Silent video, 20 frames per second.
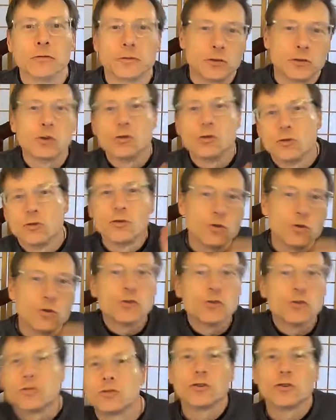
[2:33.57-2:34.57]
Do do
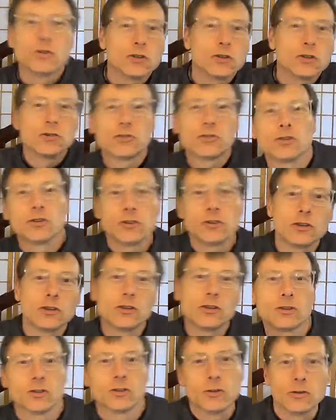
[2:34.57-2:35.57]
do do do do do do
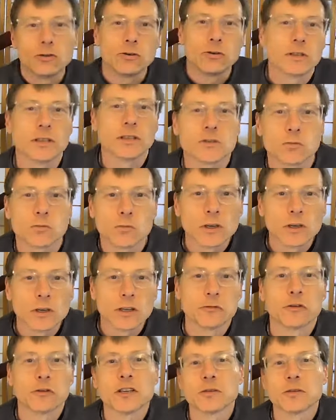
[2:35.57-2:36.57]
do, and it's really
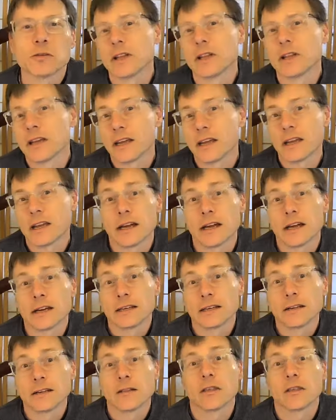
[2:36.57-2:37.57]
fun to play
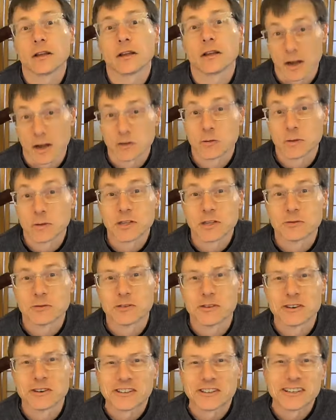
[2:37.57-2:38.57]
on the contrabass
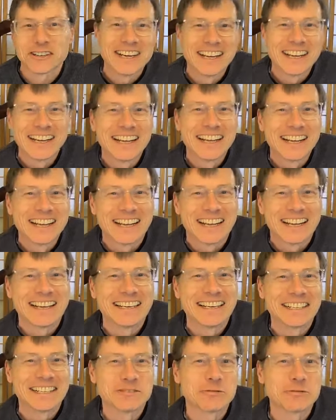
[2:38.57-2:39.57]
recorder. And
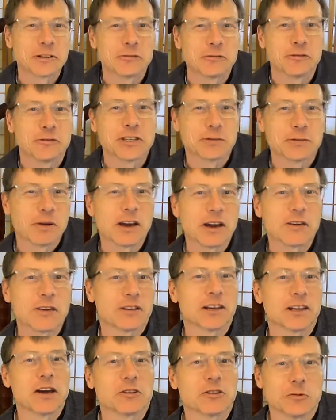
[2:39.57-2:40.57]
it's really fun to pair the
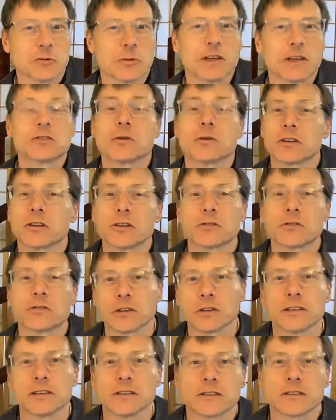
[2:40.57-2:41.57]
contrabass with other
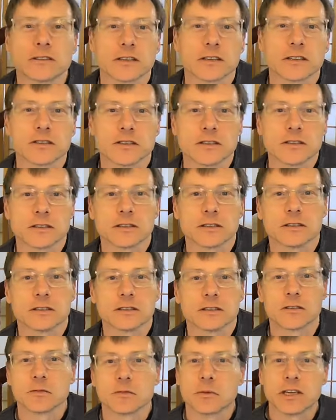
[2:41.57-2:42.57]
things such as
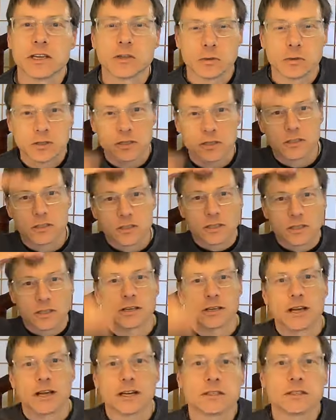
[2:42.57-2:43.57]
the bass, which is just an
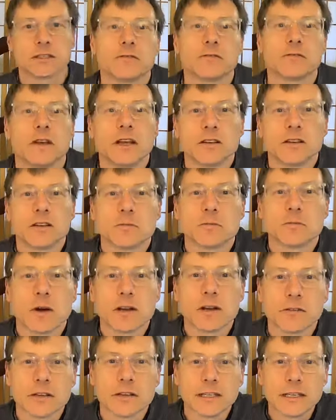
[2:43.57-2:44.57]
octave smaller
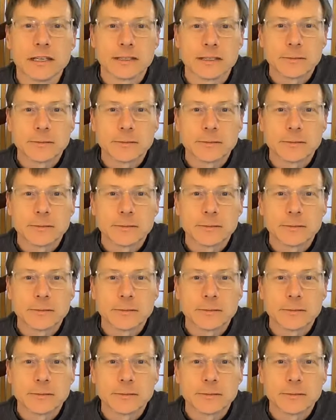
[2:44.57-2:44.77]
than it.